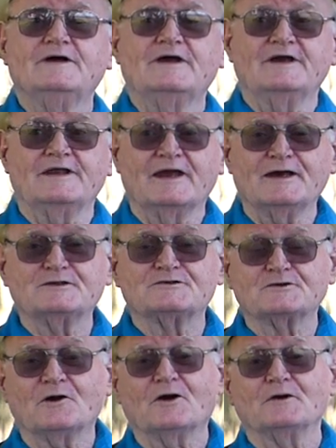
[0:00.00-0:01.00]
In Head
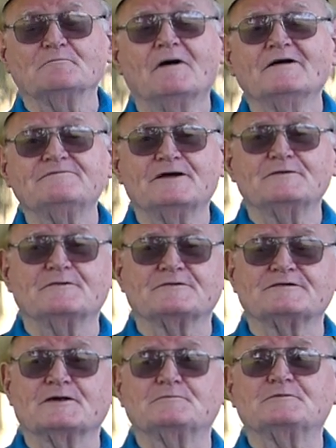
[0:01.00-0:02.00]
Start, my favorite
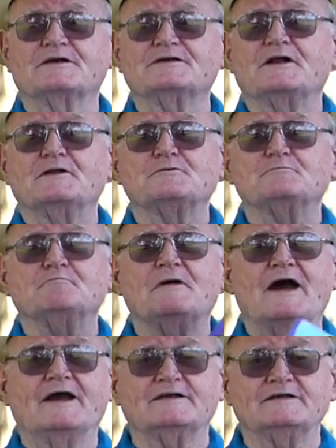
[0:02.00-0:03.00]
subject is
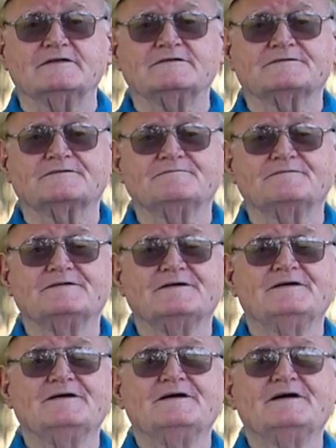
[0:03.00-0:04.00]
magnets.
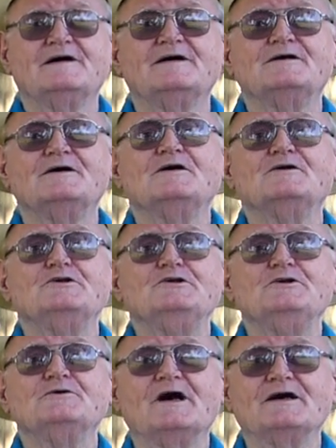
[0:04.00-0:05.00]

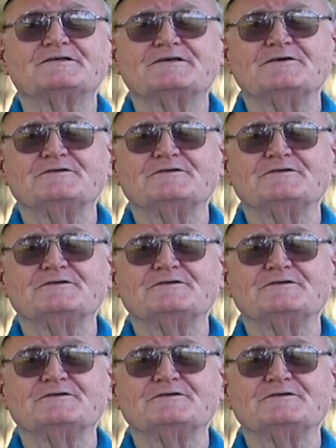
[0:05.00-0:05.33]
You ask your